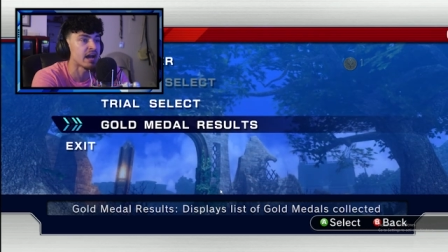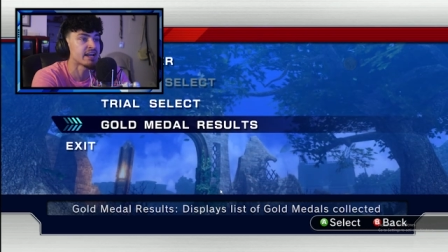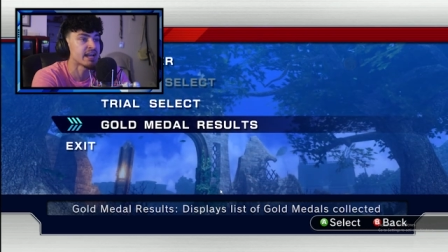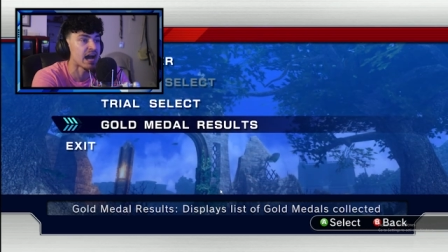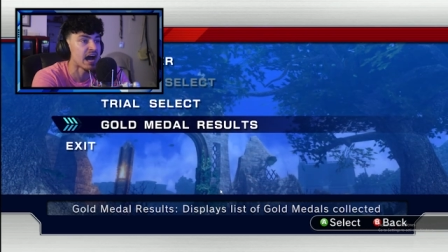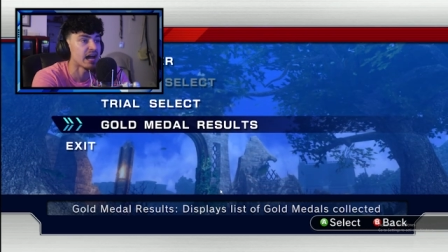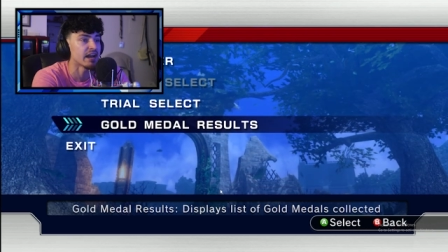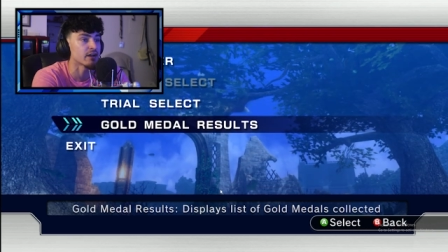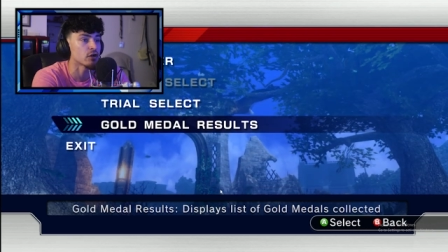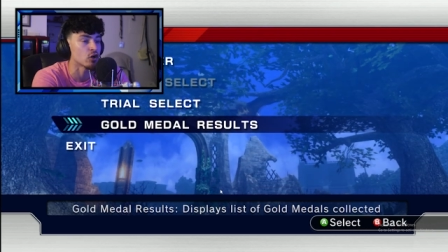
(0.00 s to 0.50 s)
I
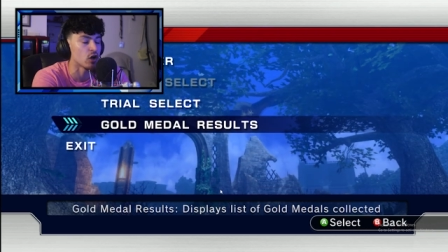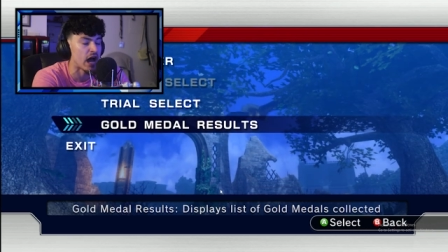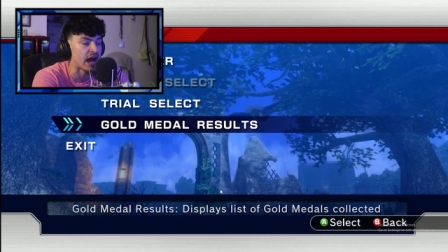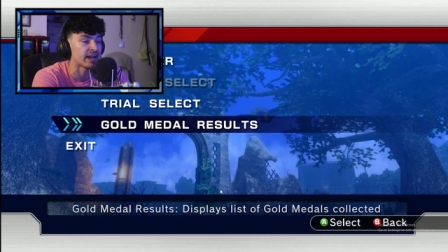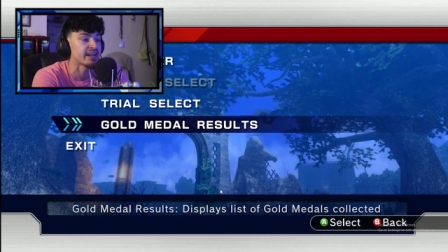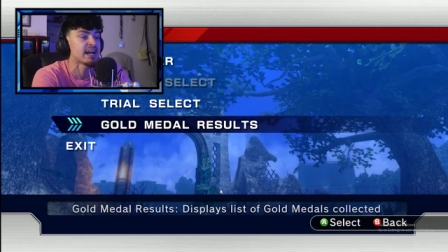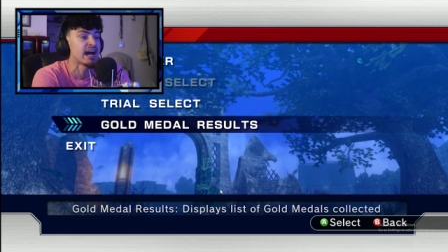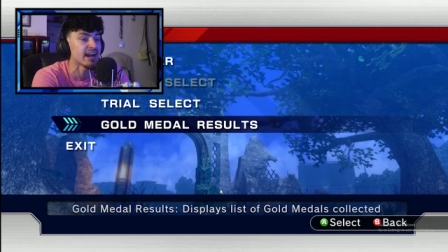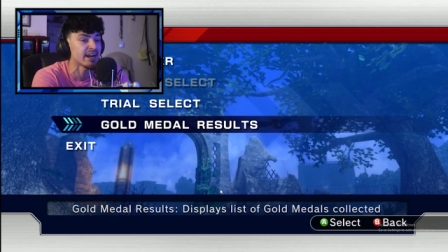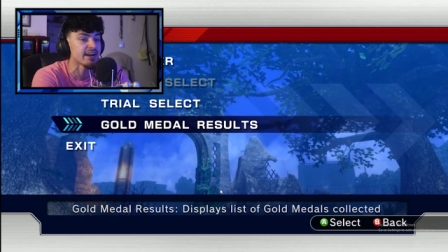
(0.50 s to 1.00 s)
got a, I
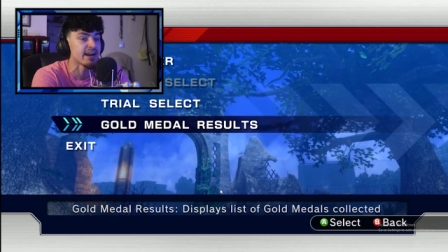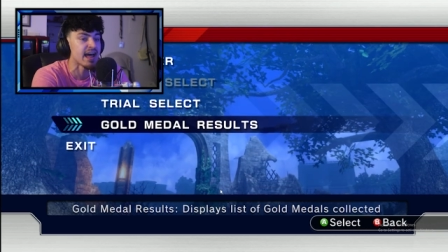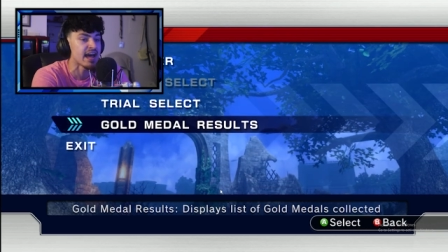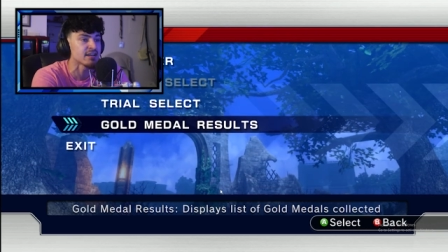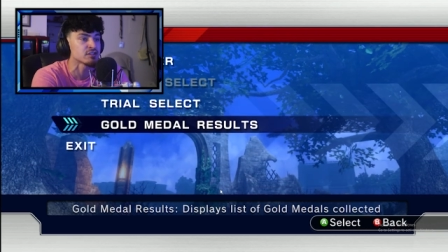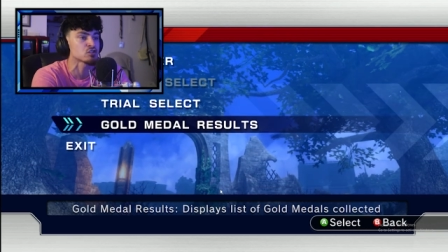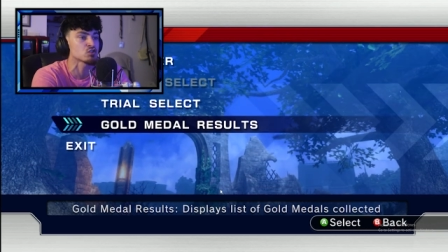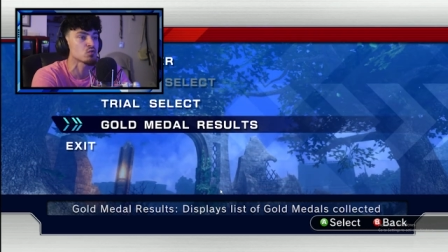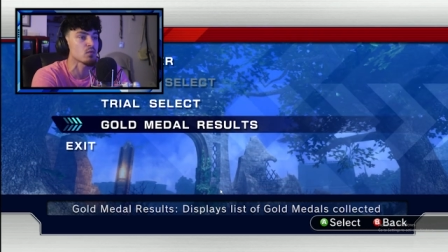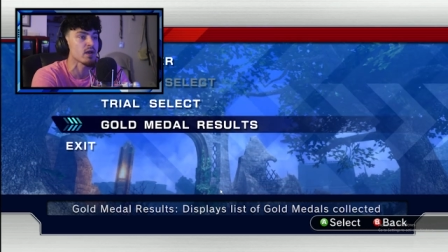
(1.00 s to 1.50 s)
got an
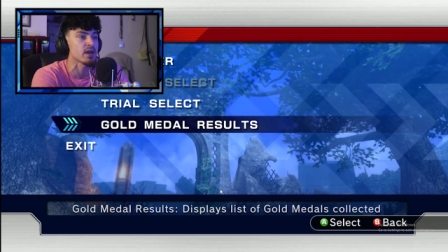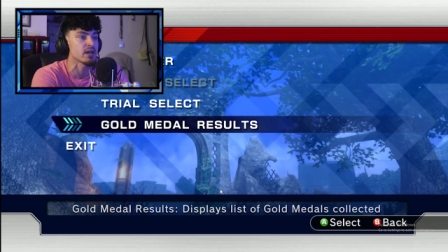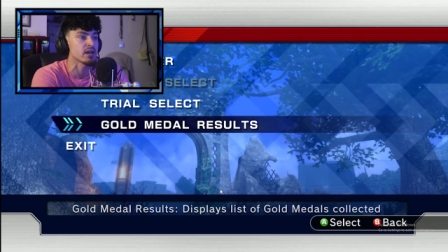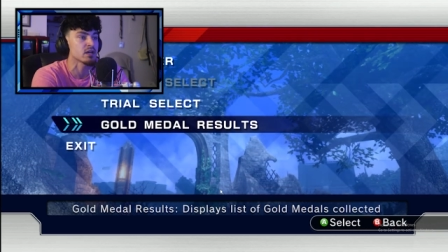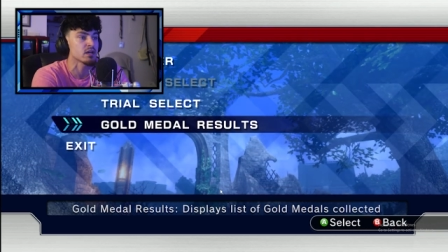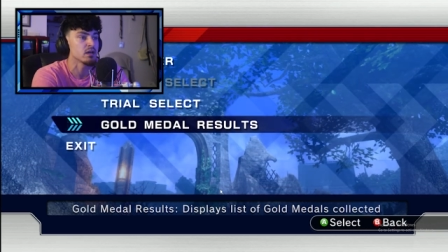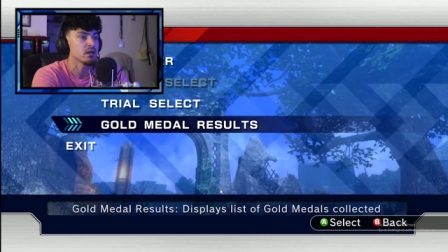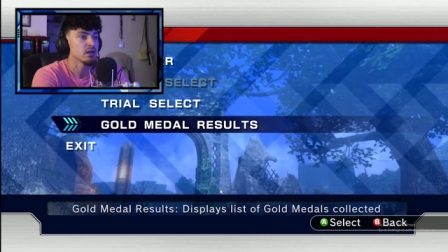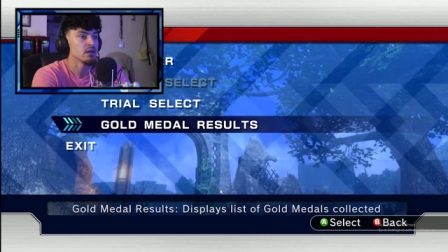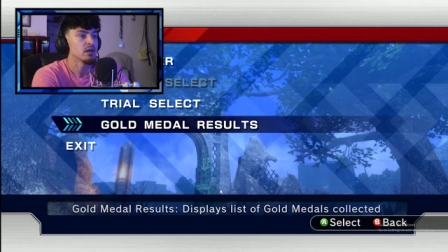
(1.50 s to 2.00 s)
S rank
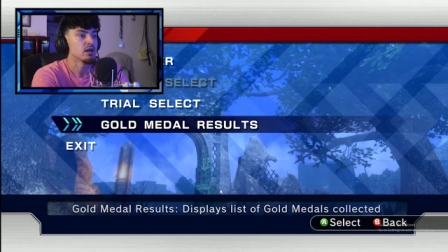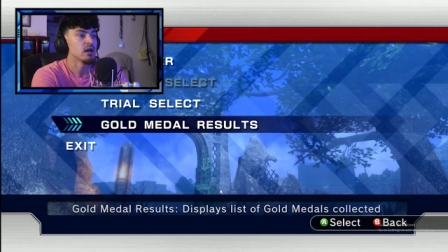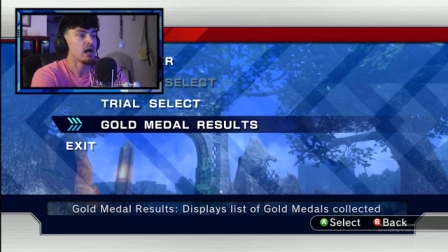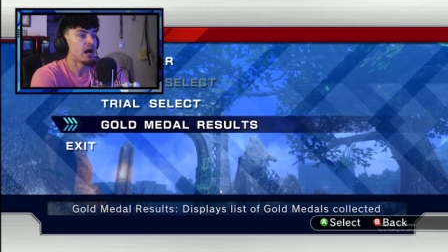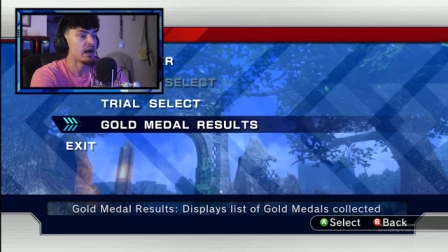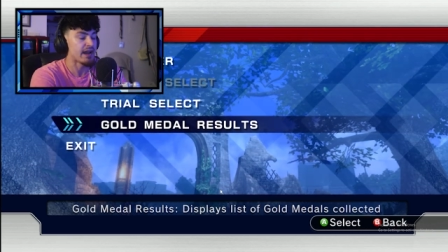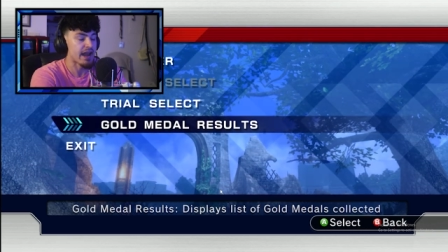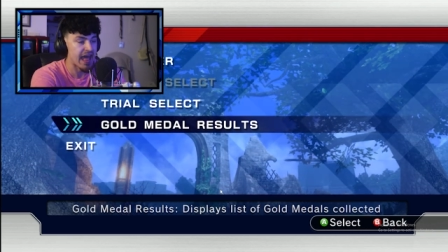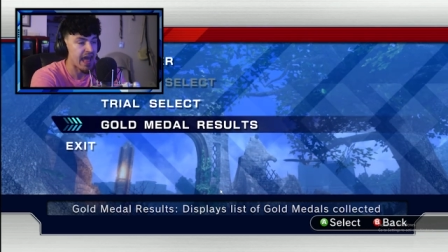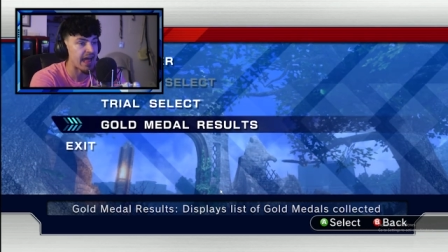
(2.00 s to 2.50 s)

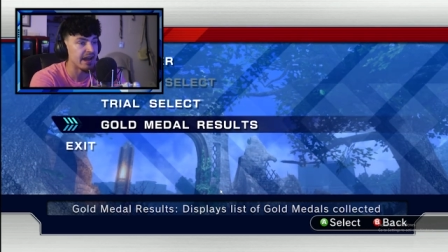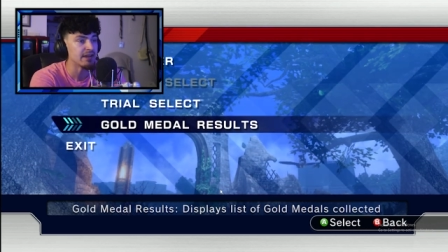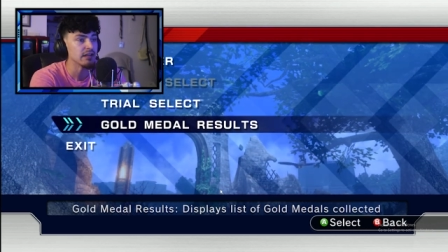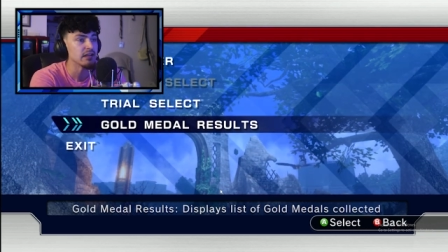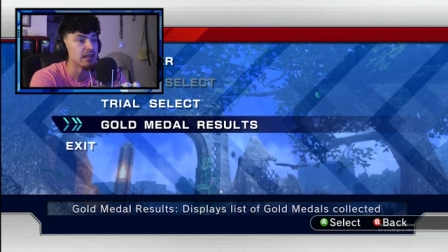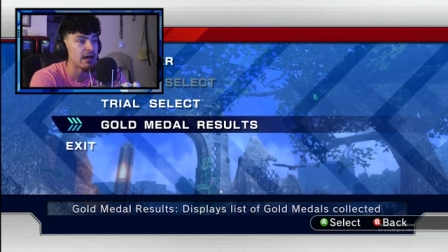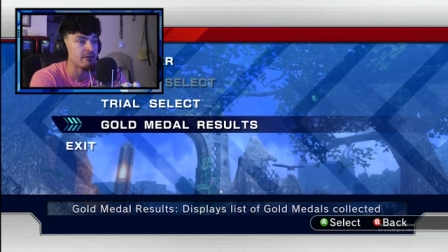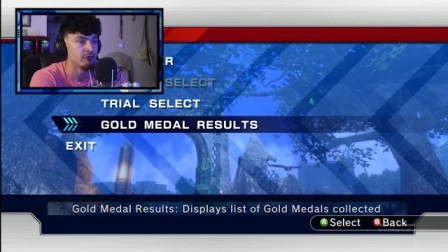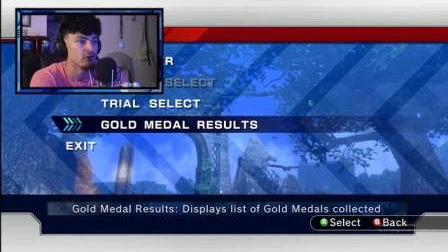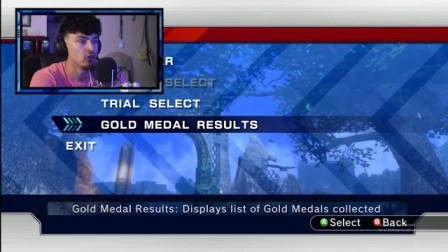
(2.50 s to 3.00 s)
on any
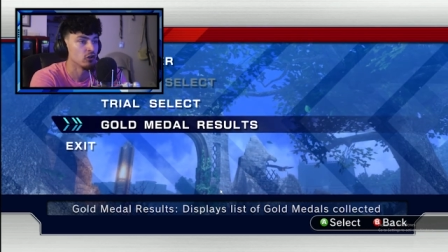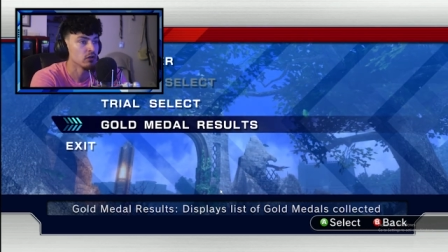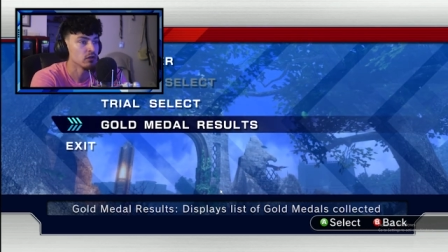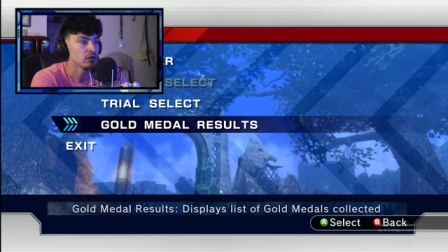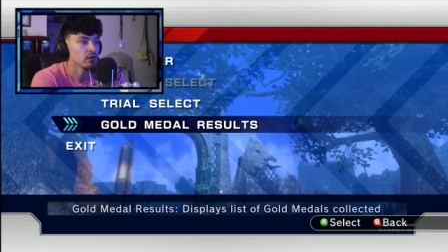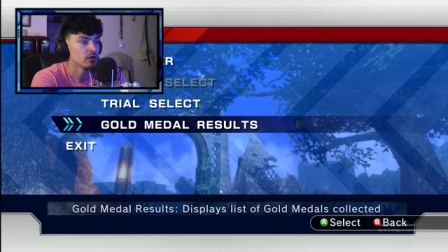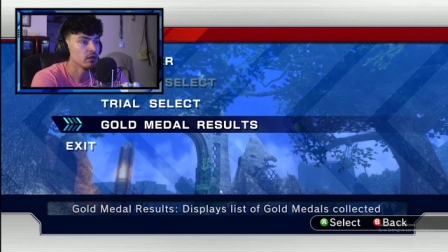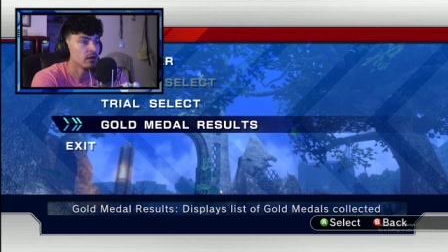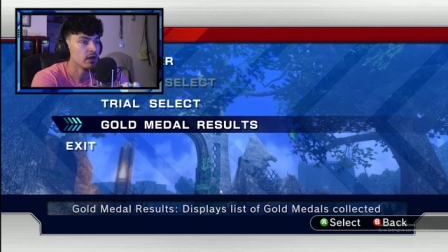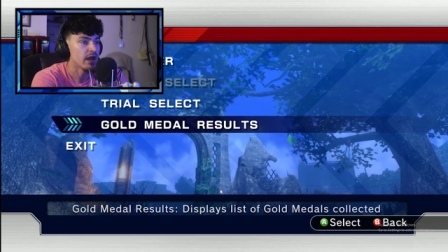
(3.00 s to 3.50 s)
level,
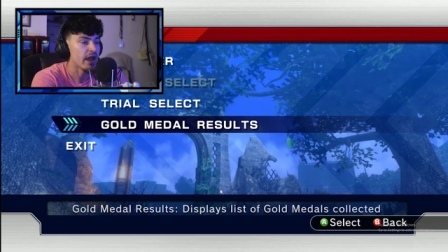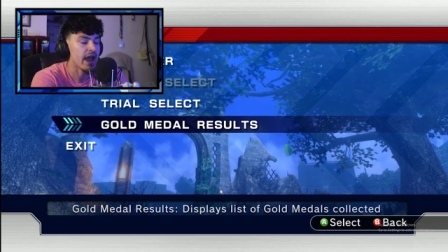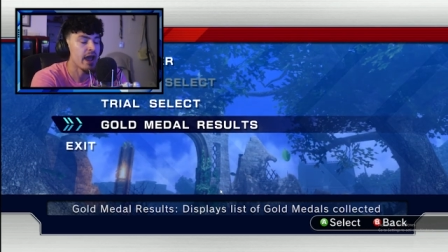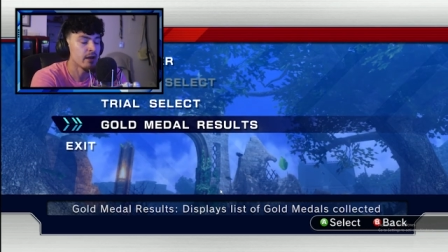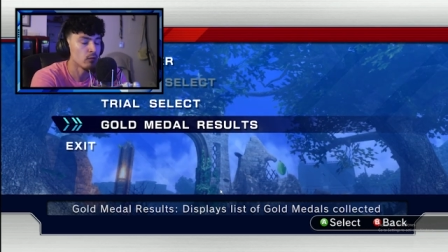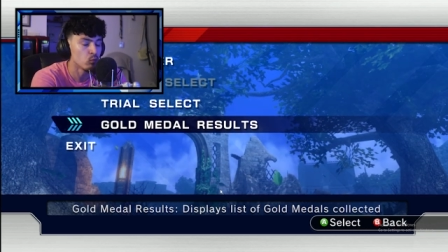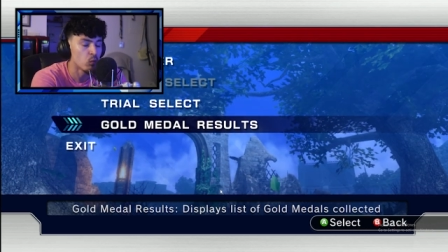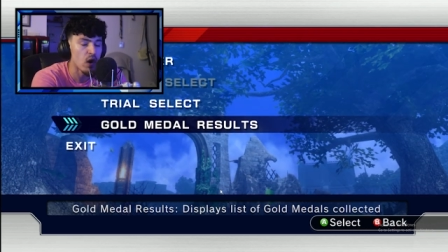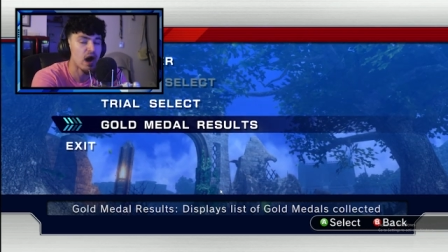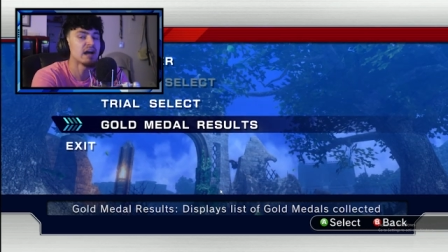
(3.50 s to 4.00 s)

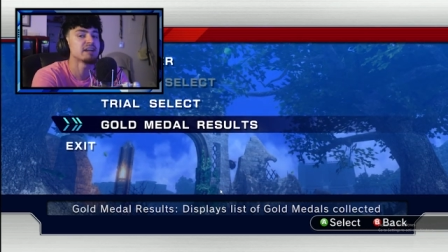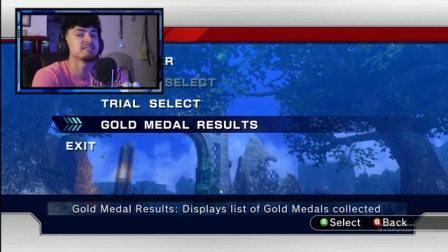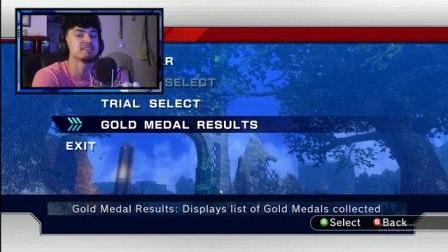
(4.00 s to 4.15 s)
and why